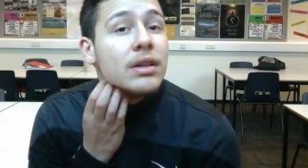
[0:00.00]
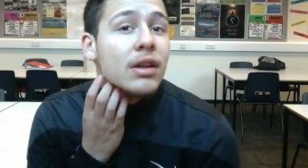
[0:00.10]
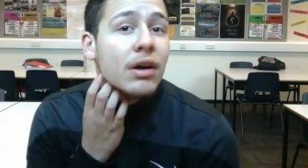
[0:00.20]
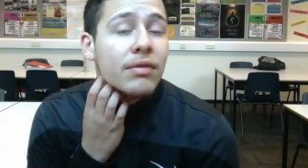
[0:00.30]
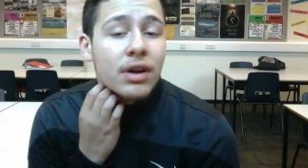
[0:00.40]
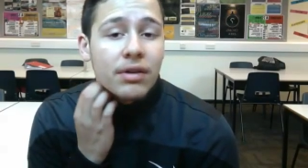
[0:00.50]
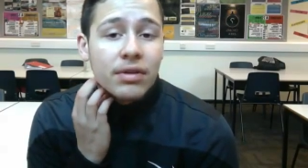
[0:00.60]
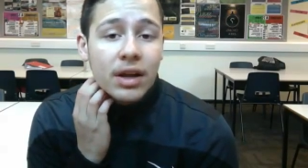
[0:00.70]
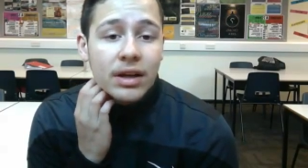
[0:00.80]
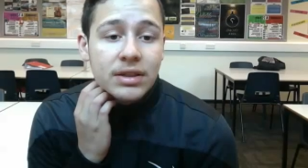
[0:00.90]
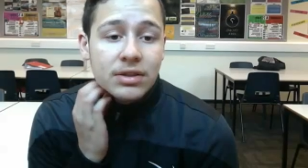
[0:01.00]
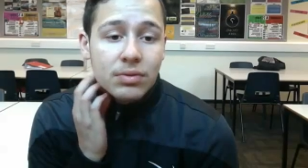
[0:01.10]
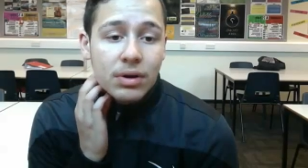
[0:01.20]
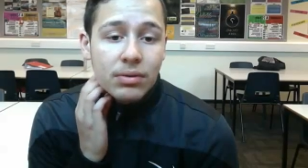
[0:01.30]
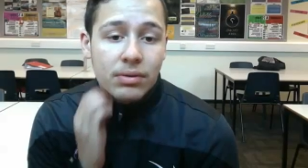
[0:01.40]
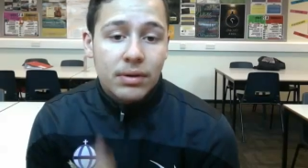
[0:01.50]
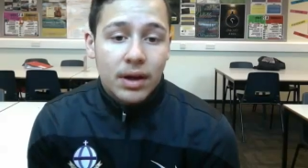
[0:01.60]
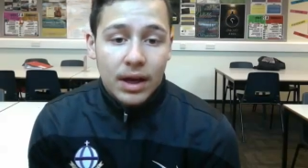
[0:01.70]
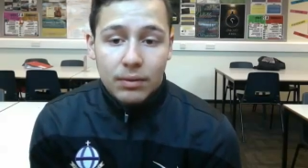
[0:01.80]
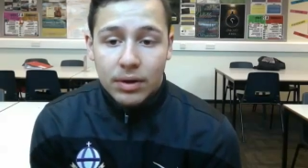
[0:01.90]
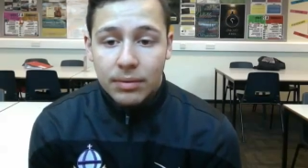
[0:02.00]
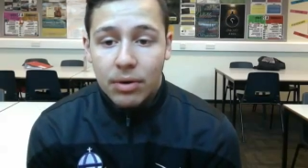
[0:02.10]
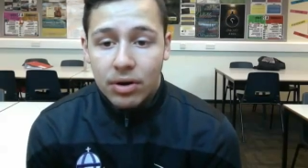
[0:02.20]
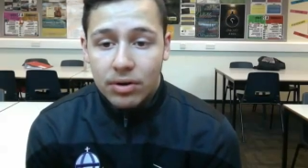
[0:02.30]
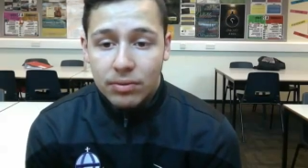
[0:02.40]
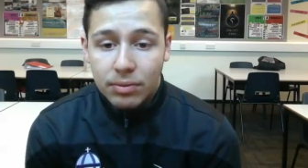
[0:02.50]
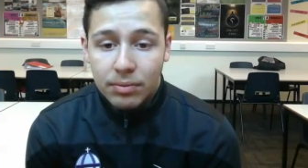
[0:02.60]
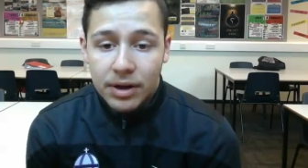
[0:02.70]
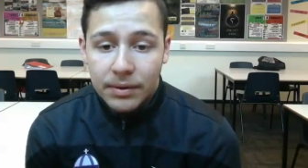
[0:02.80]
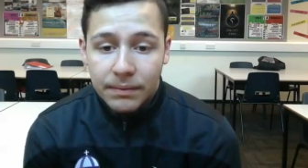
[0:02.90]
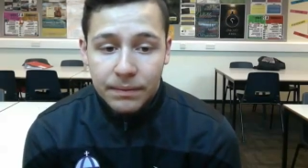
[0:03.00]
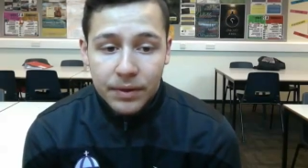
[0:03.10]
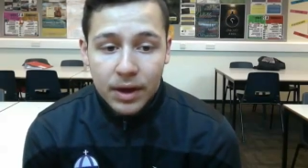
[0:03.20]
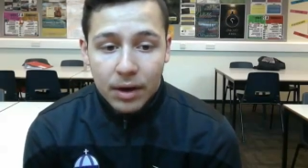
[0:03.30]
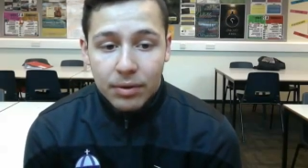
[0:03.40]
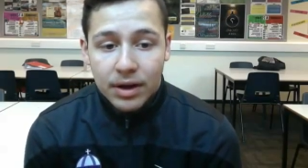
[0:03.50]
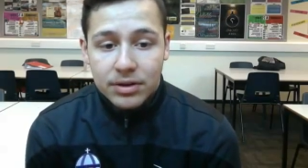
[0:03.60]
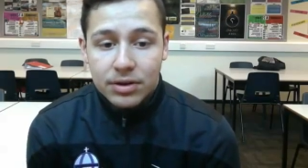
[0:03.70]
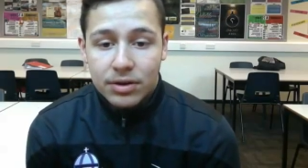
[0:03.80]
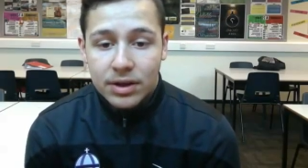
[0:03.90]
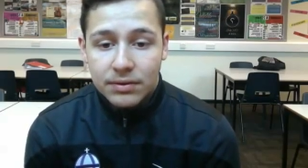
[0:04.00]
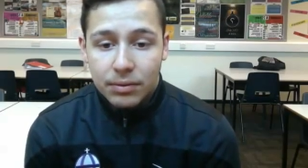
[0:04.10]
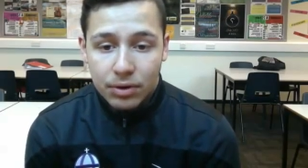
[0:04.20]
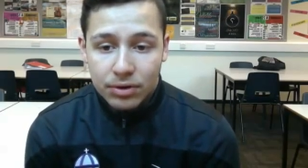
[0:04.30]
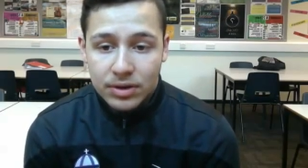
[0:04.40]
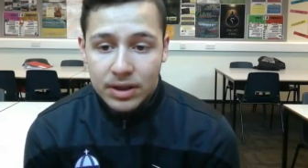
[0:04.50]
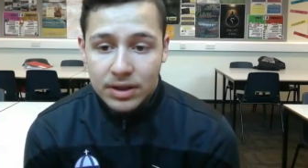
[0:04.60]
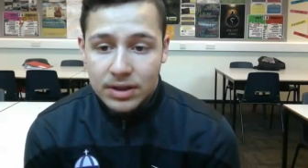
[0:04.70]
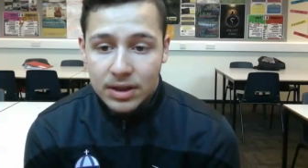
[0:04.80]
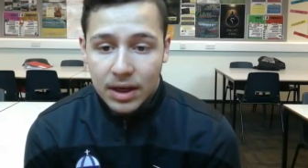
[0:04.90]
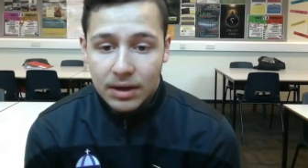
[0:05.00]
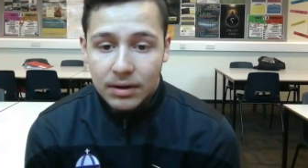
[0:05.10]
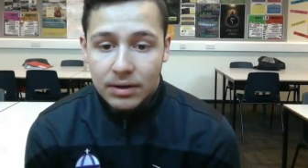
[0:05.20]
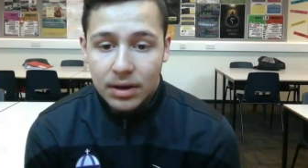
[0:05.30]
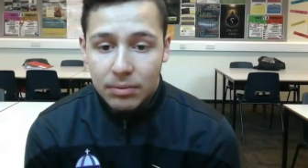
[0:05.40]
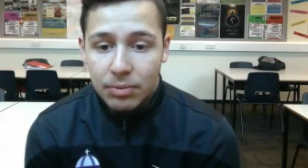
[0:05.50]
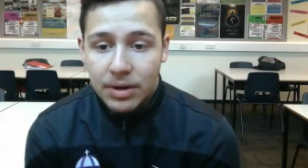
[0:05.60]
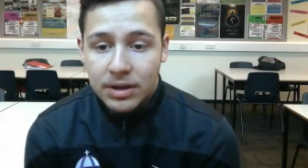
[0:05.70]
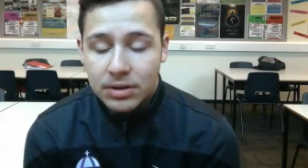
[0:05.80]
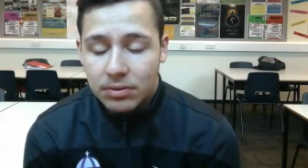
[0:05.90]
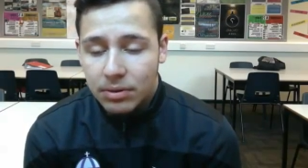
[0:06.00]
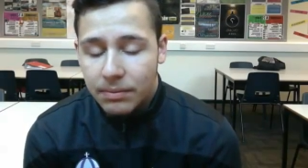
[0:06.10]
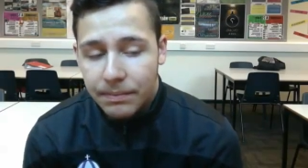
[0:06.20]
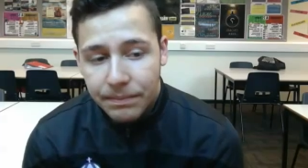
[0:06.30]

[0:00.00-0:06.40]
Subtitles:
other cover lines as well, and where the barcode will be. And we had to do this for contents and double page as well.